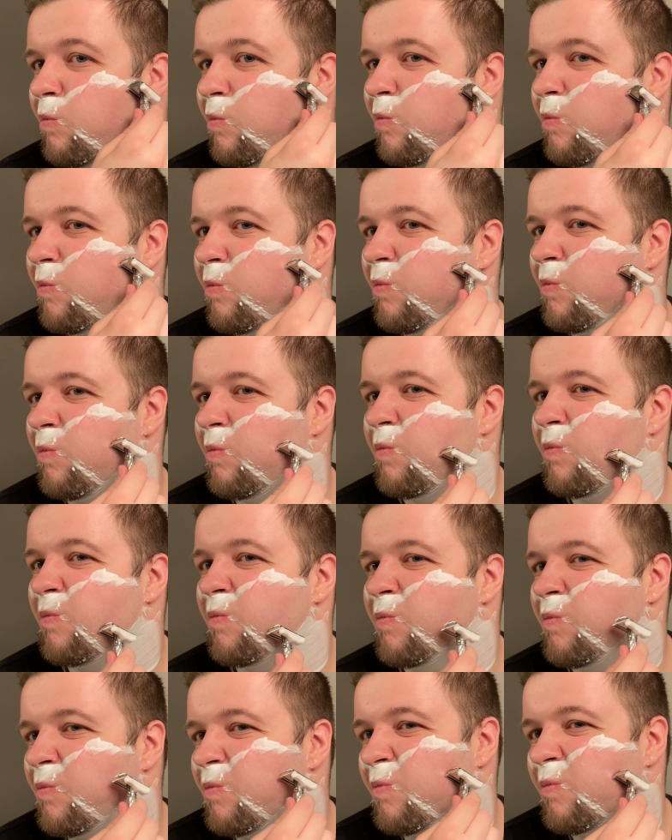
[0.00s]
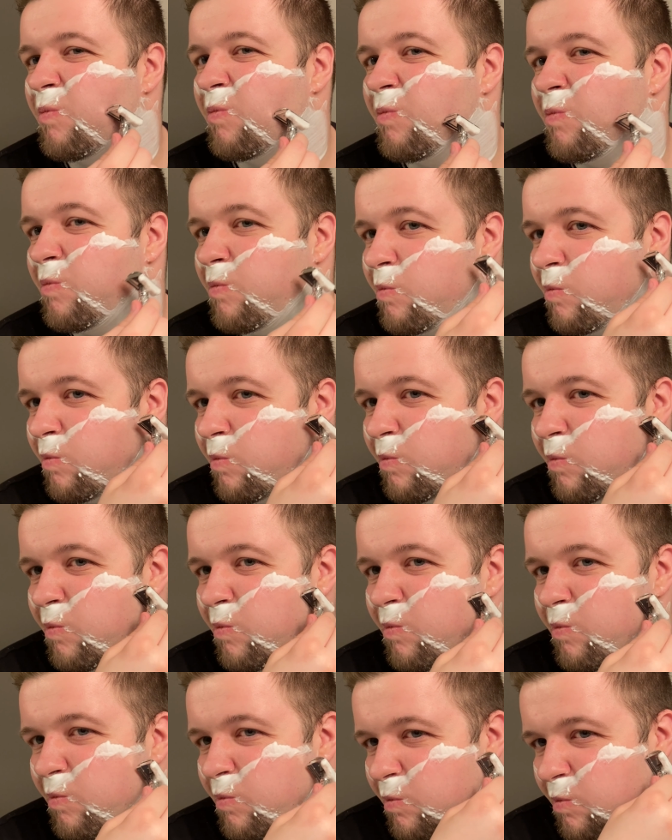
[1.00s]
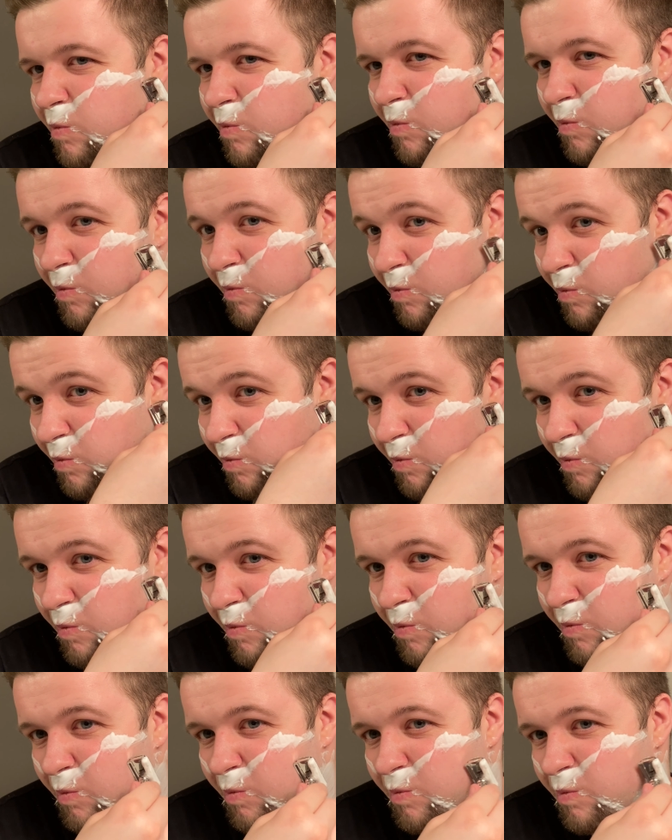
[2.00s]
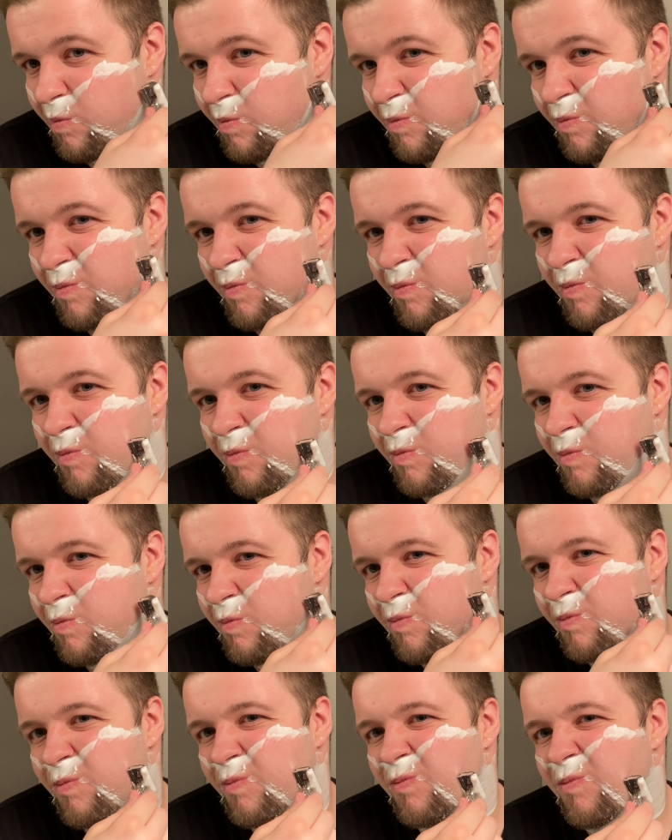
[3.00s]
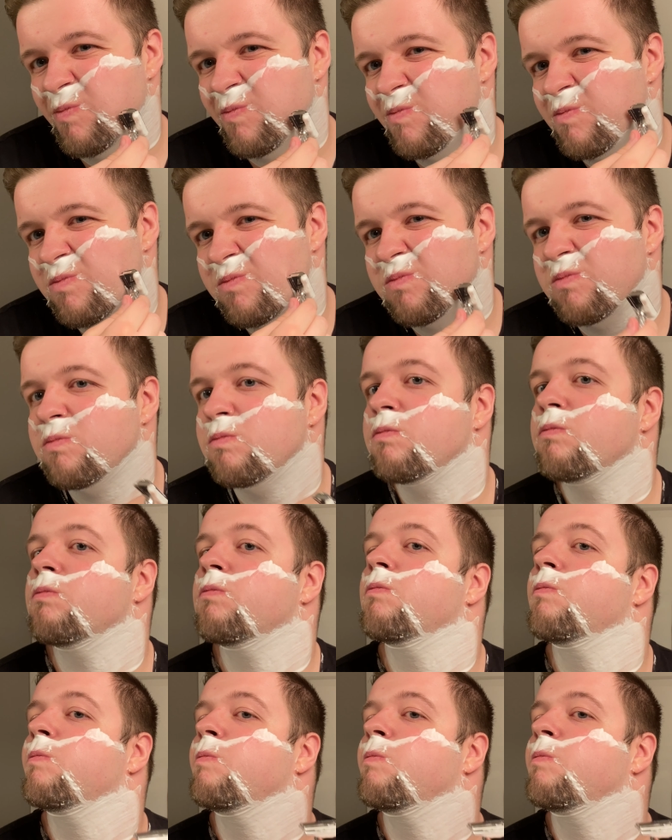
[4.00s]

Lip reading: (silence)